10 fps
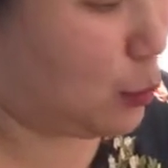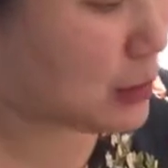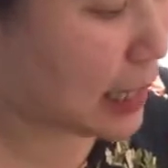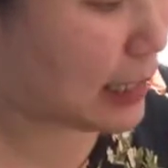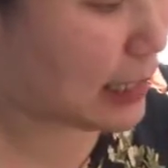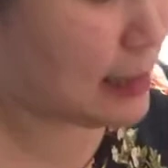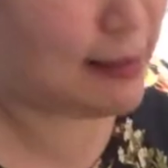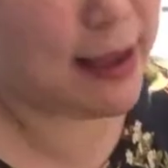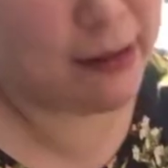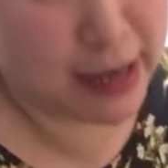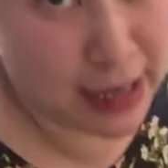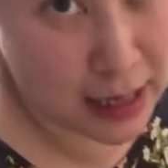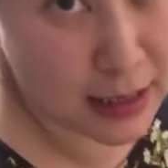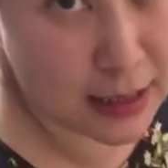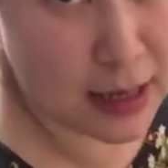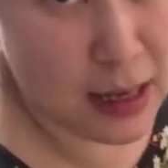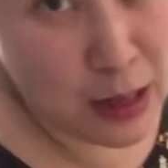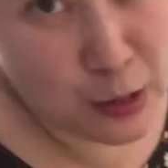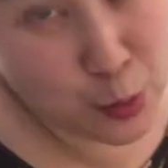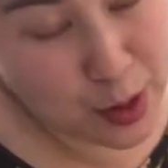Most likely there is
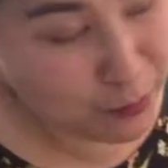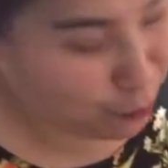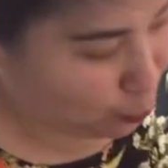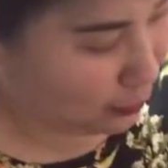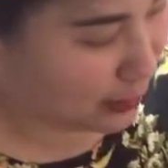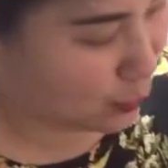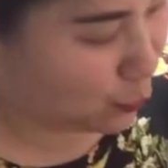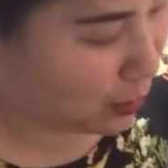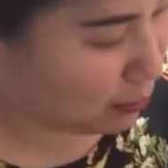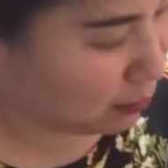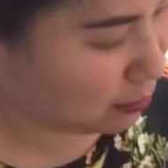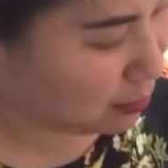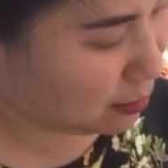12 noon as well.